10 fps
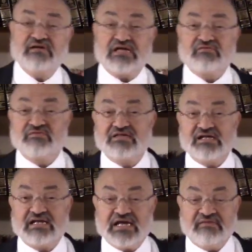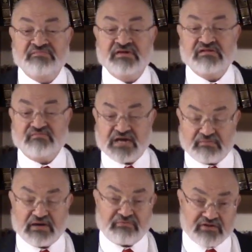As we would say today, speak a
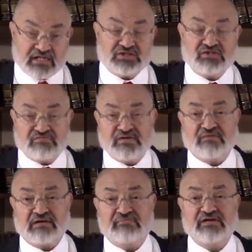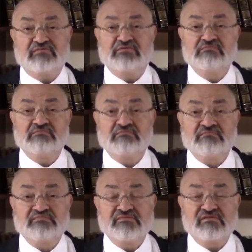proper English or speak a proper Hebrew.
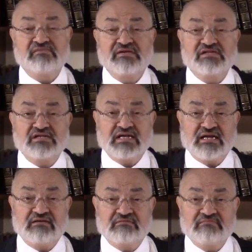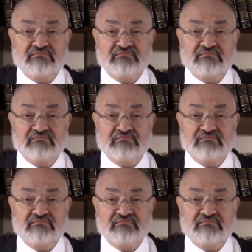Don't mix it together.